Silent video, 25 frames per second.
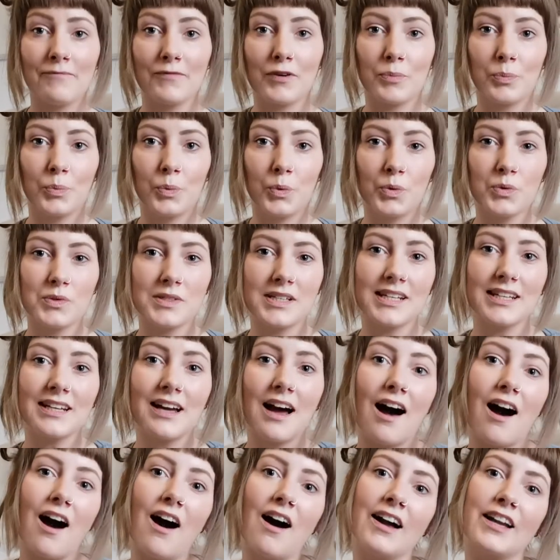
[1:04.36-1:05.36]
rewarding,
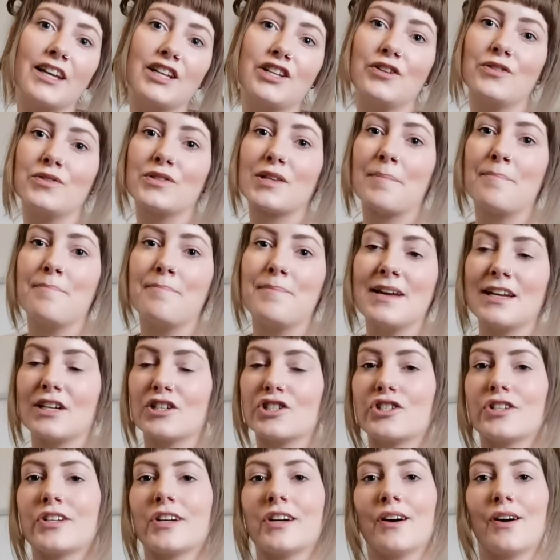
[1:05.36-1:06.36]
I use a
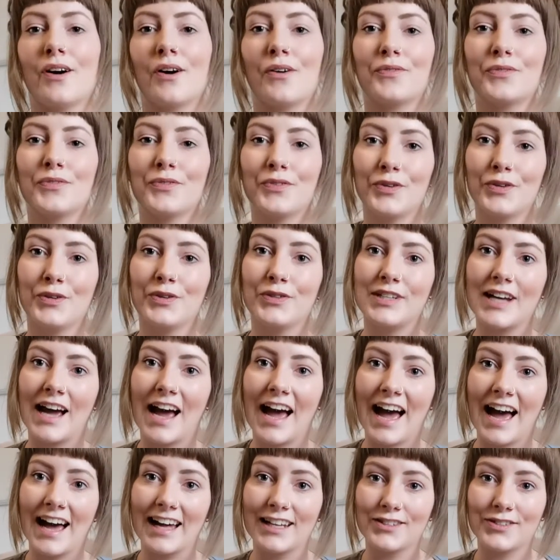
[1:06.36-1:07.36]
mixture of food
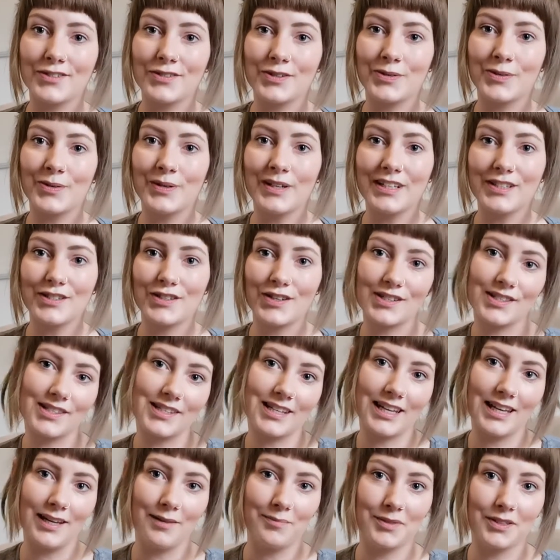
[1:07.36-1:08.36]
and toy just to
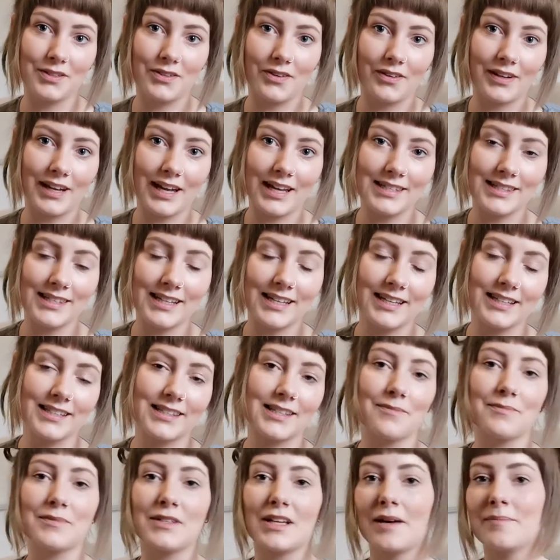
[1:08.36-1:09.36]
keep the dog guessing.
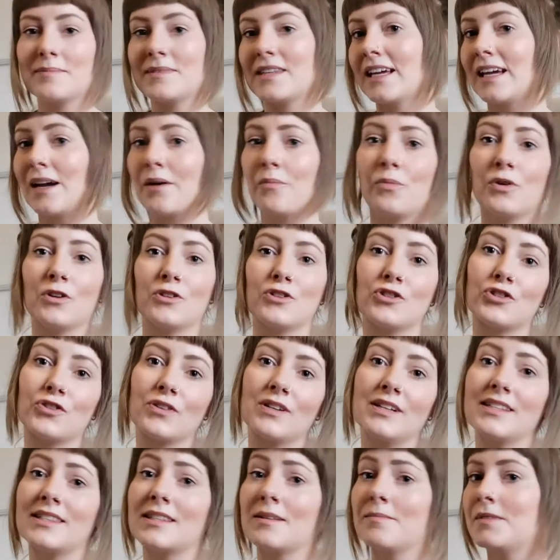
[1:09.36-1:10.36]
Sometimes they get one
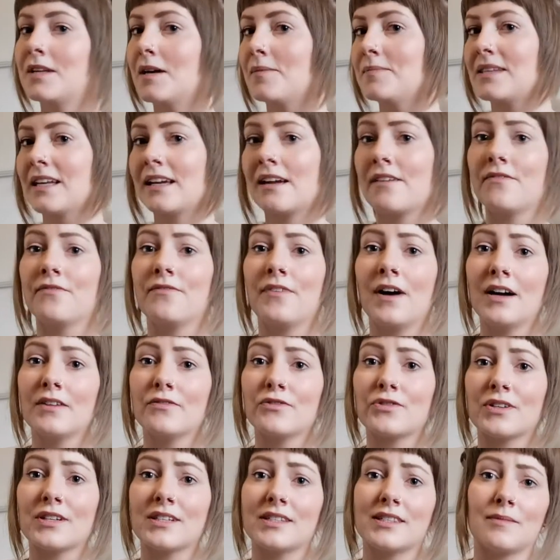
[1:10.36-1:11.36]
treat, sometimes they get 5
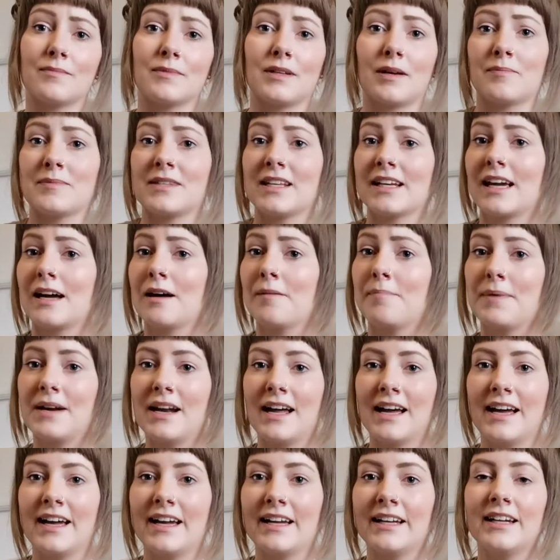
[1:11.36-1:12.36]
treats, sometimes they get a
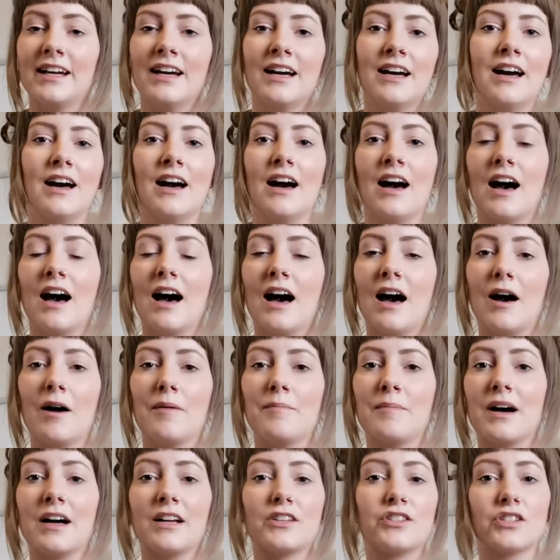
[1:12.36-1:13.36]
play.
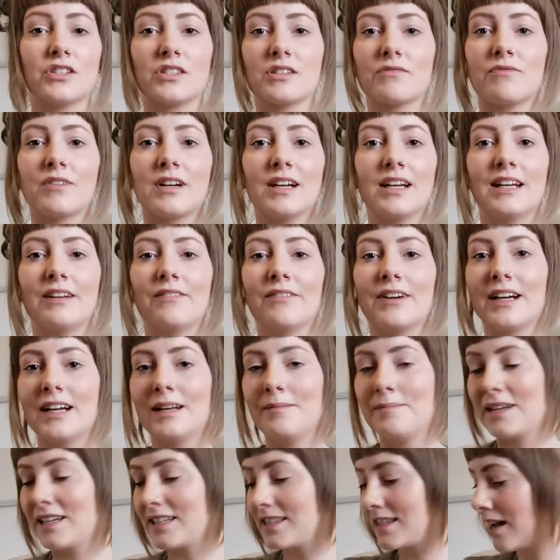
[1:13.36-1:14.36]
Just really
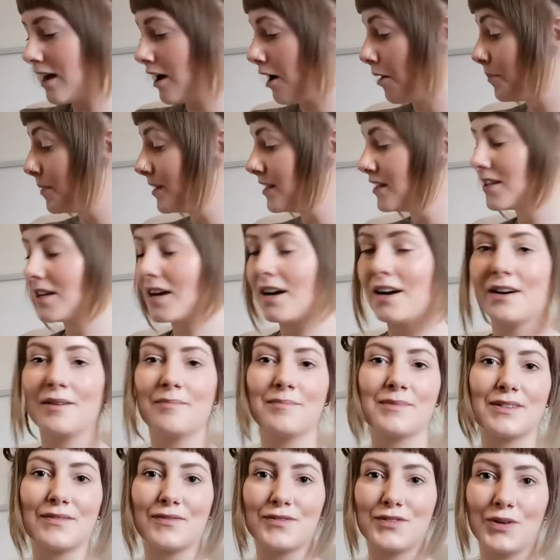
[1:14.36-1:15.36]
mix it up. In
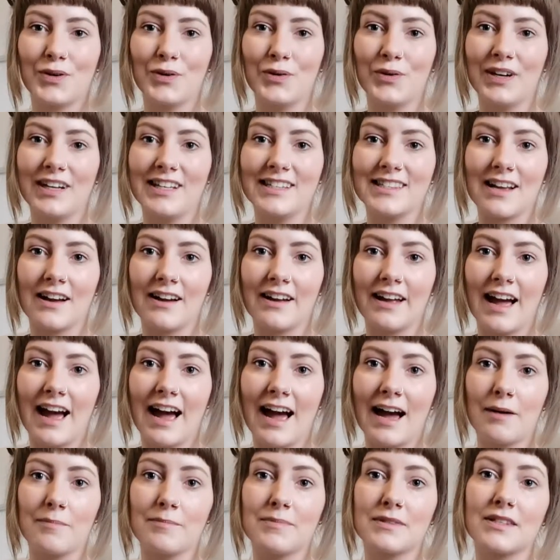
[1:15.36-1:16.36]
terms of toys, I
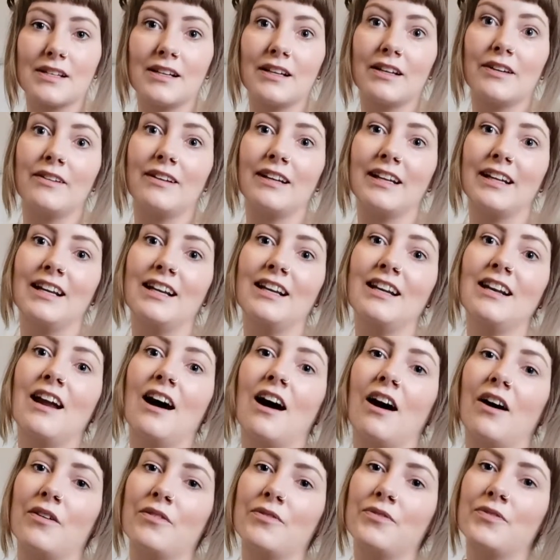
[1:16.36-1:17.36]
absolutely
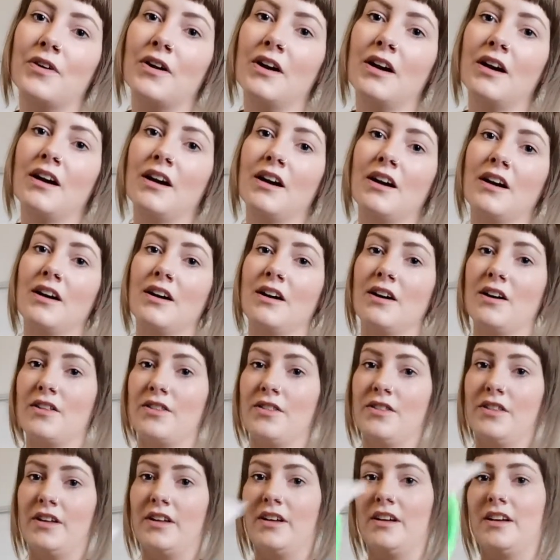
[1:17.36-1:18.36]
love
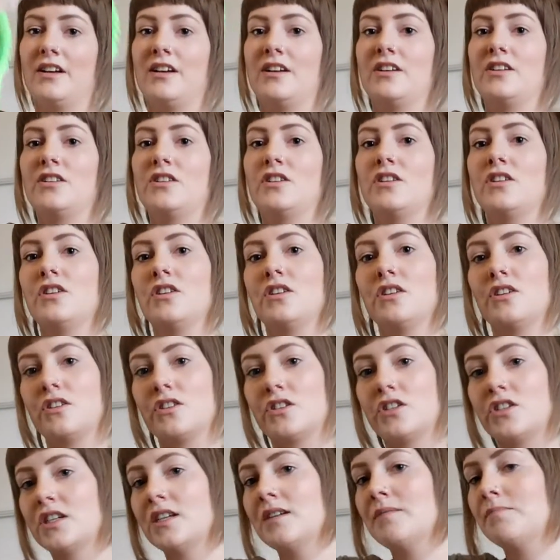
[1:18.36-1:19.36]
the
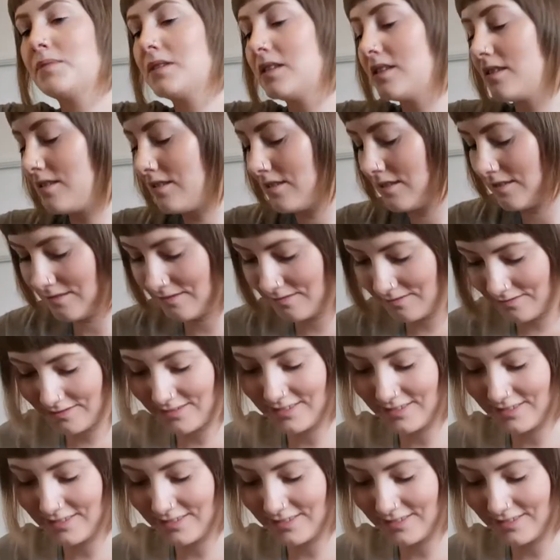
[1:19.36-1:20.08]
sheepskin